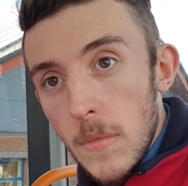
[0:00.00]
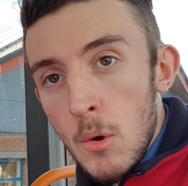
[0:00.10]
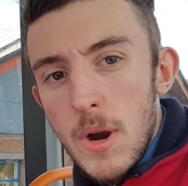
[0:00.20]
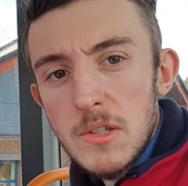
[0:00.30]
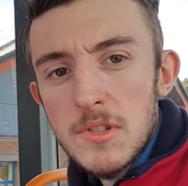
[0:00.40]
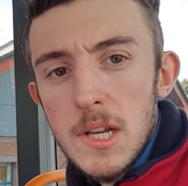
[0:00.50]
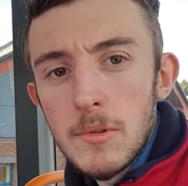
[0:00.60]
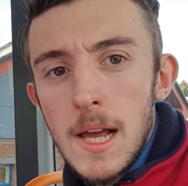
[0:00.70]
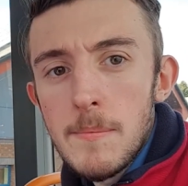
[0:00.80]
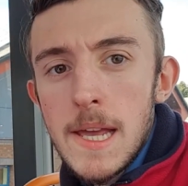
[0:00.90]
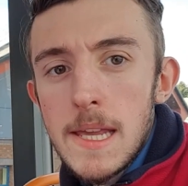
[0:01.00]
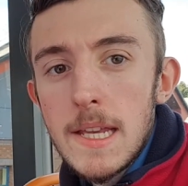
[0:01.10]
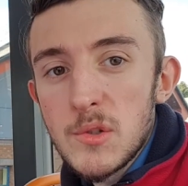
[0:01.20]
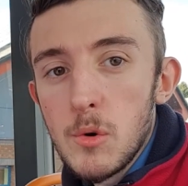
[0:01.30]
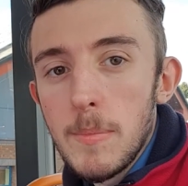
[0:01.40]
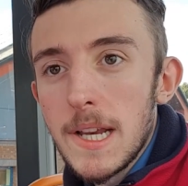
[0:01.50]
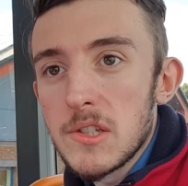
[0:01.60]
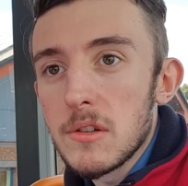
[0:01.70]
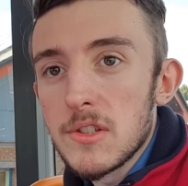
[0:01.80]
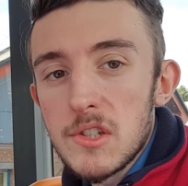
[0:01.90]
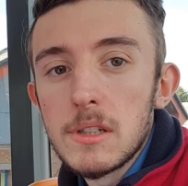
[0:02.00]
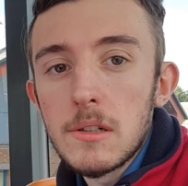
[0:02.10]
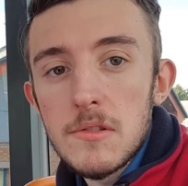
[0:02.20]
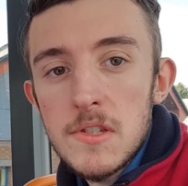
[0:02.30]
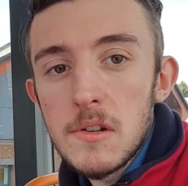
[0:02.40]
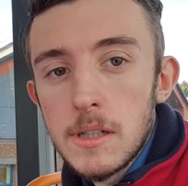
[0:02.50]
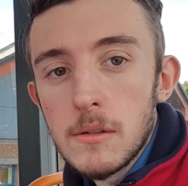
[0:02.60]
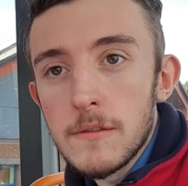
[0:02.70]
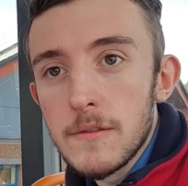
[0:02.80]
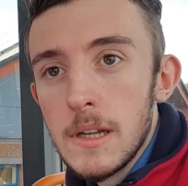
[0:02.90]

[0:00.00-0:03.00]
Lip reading: Whereas for someone like me, it's all based on sign on to sign off.